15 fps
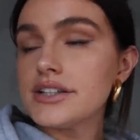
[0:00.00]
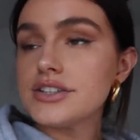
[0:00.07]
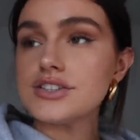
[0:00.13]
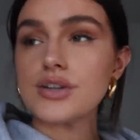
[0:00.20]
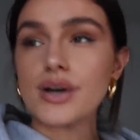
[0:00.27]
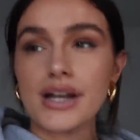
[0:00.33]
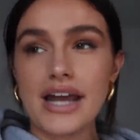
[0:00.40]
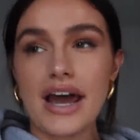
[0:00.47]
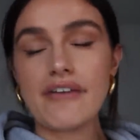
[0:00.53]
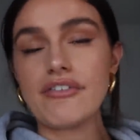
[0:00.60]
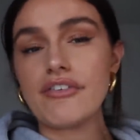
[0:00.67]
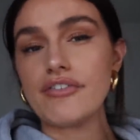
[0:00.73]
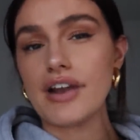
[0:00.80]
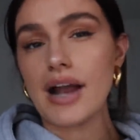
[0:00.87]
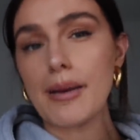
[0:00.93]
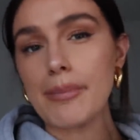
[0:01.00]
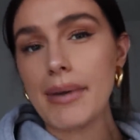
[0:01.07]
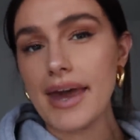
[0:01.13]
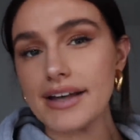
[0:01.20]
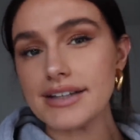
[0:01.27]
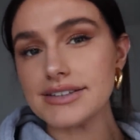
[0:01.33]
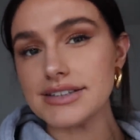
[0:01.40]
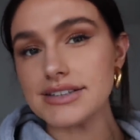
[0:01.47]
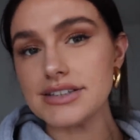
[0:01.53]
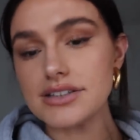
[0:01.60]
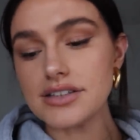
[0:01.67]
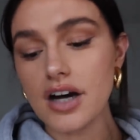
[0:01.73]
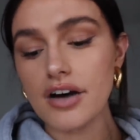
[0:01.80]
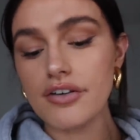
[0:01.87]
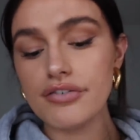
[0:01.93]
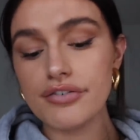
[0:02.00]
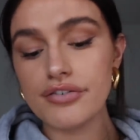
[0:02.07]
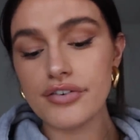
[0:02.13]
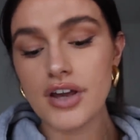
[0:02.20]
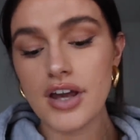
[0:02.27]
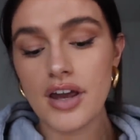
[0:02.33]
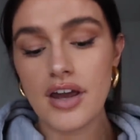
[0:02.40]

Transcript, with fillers: so I can have it for like pics and stuff,